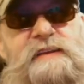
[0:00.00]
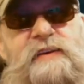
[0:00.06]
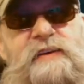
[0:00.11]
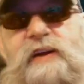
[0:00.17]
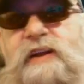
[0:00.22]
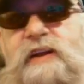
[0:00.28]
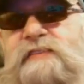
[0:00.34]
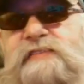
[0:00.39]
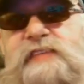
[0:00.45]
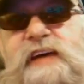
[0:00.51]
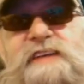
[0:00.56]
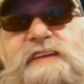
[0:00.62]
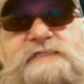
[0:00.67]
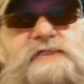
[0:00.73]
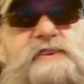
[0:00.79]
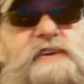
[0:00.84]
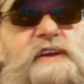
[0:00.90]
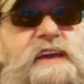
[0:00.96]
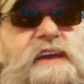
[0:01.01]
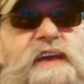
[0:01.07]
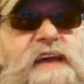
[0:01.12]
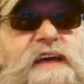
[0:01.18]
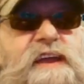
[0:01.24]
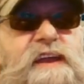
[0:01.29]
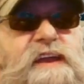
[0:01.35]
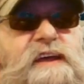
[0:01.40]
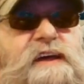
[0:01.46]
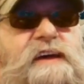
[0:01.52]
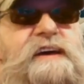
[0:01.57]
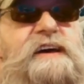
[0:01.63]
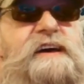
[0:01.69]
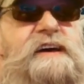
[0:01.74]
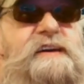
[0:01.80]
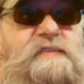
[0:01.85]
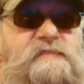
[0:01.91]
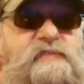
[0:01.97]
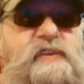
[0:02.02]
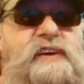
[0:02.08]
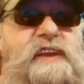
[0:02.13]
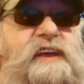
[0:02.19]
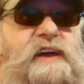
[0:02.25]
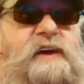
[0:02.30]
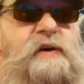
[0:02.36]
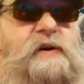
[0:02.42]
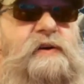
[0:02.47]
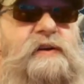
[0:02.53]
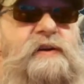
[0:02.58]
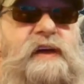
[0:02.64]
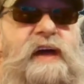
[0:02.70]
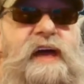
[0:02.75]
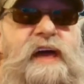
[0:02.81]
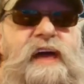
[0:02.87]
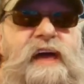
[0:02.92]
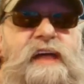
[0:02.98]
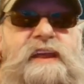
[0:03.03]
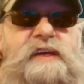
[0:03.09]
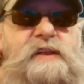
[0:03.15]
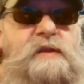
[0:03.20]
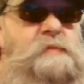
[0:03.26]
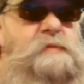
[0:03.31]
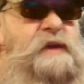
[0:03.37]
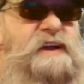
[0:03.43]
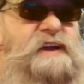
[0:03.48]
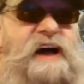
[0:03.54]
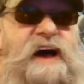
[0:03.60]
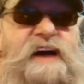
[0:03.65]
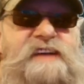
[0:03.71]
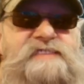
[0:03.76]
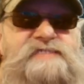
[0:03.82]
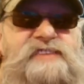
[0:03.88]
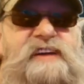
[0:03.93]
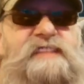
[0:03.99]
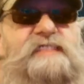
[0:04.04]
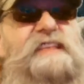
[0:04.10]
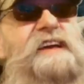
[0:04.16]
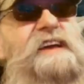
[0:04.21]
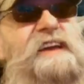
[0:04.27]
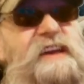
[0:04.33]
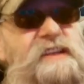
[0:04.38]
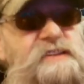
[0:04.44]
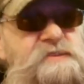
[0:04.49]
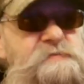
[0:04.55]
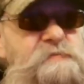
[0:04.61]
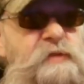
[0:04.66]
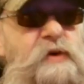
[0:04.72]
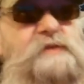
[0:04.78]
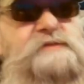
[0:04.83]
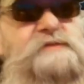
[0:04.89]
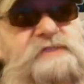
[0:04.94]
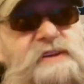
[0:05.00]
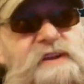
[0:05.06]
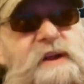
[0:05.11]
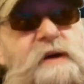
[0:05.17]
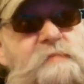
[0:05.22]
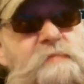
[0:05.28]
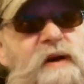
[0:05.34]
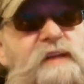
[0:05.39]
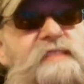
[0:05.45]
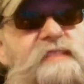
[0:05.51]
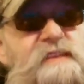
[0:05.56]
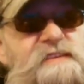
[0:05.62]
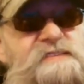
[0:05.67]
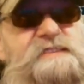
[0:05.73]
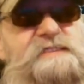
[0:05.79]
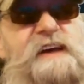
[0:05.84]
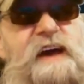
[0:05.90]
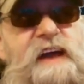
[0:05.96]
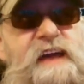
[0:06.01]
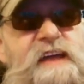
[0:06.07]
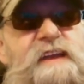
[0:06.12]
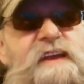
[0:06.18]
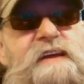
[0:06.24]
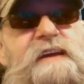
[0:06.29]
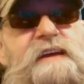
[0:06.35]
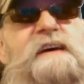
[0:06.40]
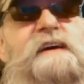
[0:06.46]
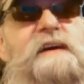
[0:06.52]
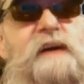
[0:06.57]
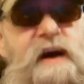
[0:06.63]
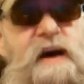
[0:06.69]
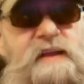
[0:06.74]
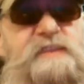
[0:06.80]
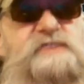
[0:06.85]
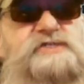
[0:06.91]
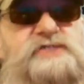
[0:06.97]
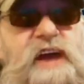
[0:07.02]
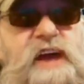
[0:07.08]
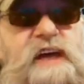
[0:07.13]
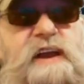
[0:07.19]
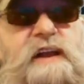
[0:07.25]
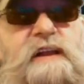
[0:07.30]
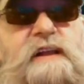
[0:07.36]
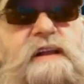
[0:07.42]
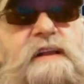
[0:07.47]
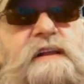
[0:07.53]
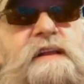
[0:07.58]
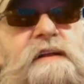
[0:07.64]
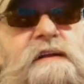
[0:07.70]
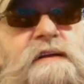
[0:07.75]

All of that's going to get videoed and it'll be content that gets posted up on the site on the channel